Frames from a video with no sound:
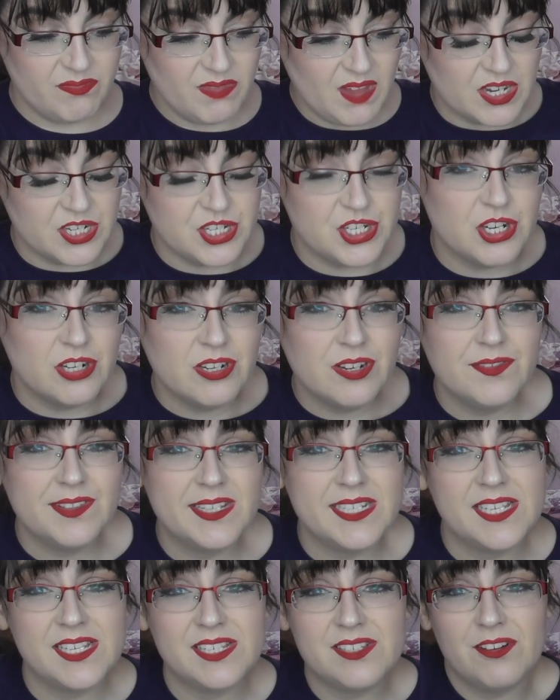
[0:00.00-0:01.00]
a chunk of
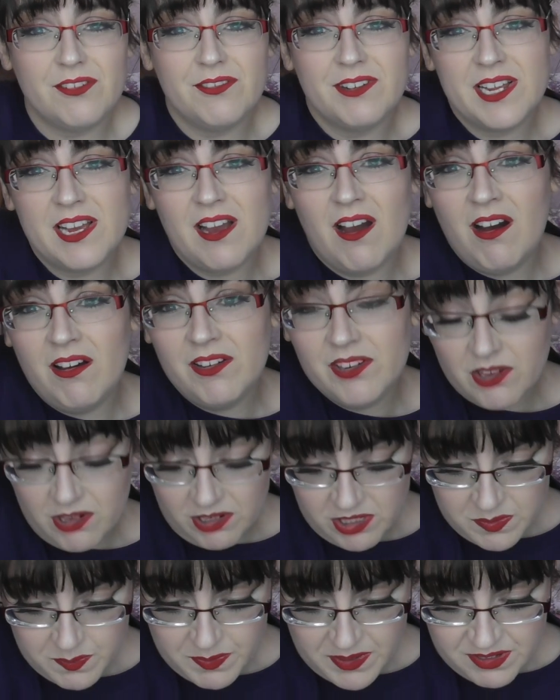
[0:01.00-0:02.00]
this is already on
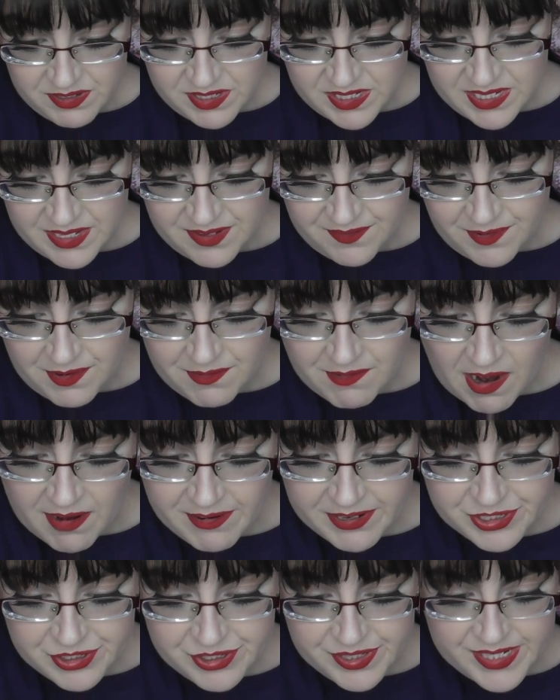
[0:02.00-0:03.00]
Cult Beauty if you are
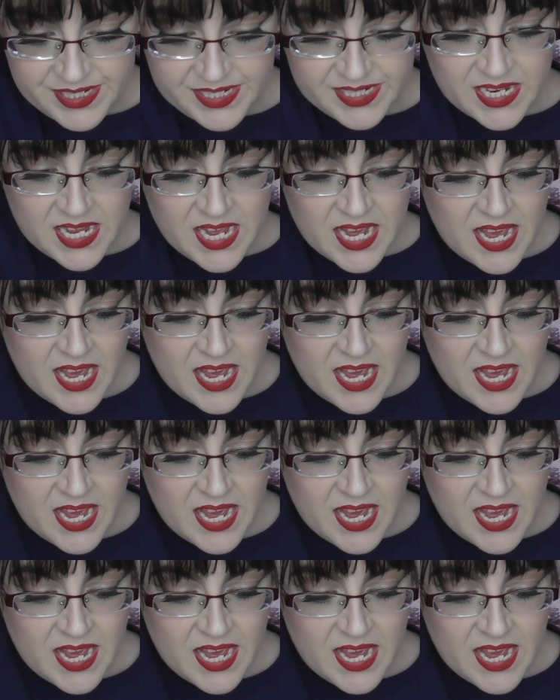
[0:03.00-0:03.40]
interested.